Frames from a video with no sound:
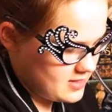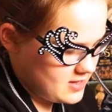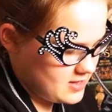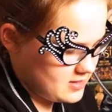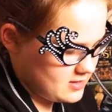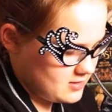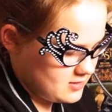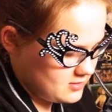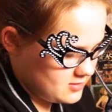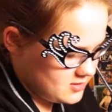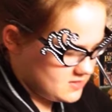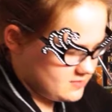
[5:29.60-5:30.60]
then
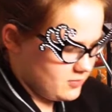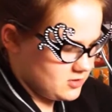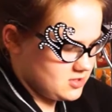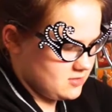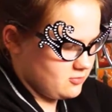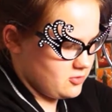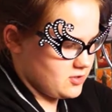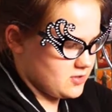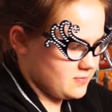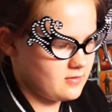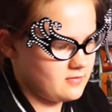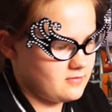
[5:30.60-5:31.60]
this bottom
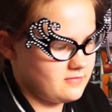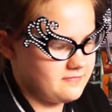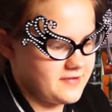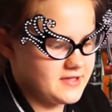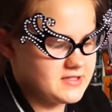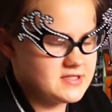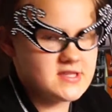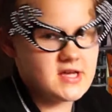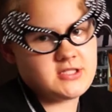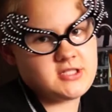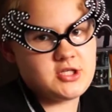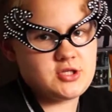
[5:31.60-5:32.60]
one fits
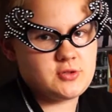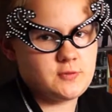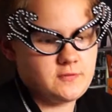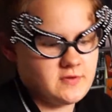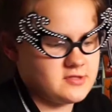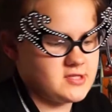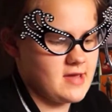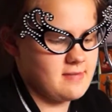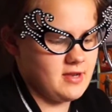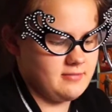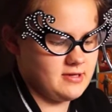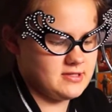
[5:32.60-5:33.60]
32
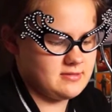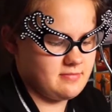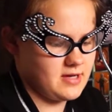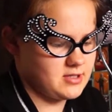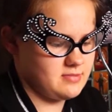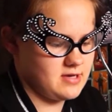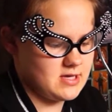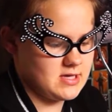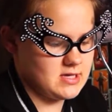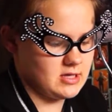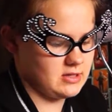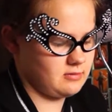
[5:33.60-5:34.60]
58mm badge
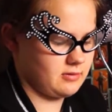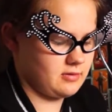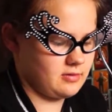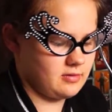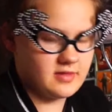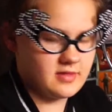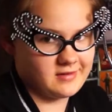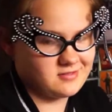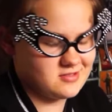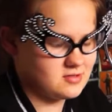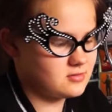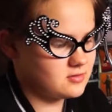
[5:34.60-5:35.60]
making
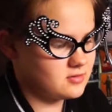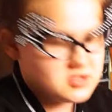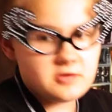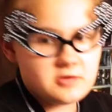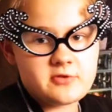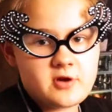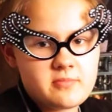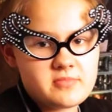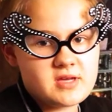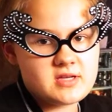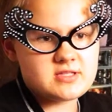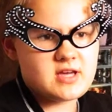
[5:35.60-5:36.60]
things. So from
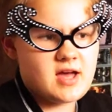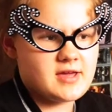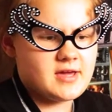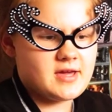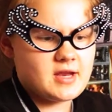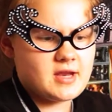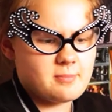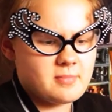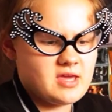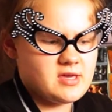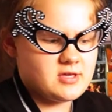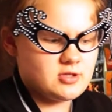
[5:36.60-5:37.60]
this I can
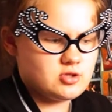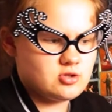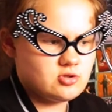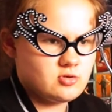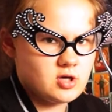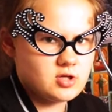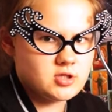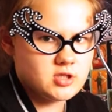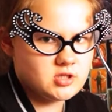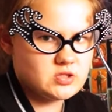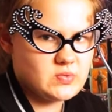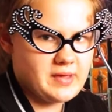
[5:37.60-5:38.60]
make
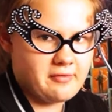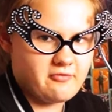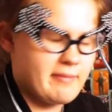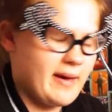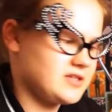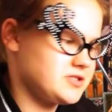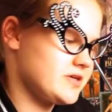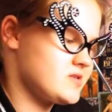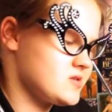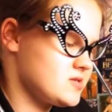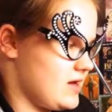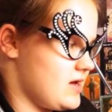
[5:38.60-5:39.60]
212
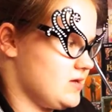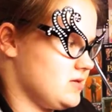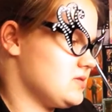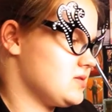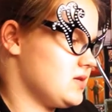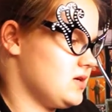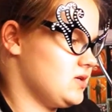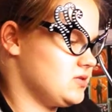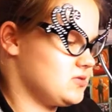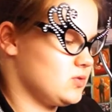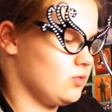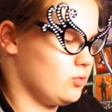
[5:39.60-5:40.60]
badges, and
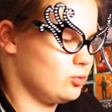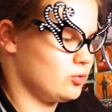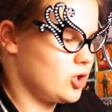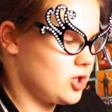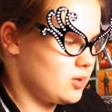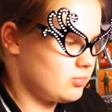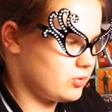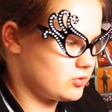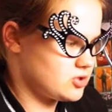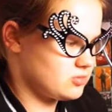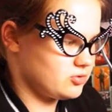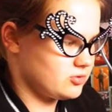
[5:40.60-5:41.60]
it's all
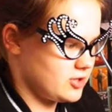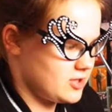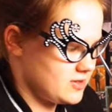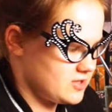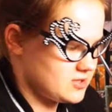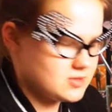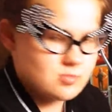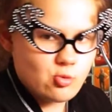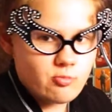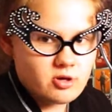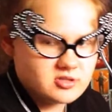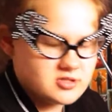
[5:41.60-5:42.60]
portable in this small
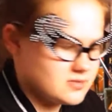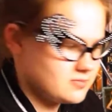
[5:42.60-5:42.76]
box.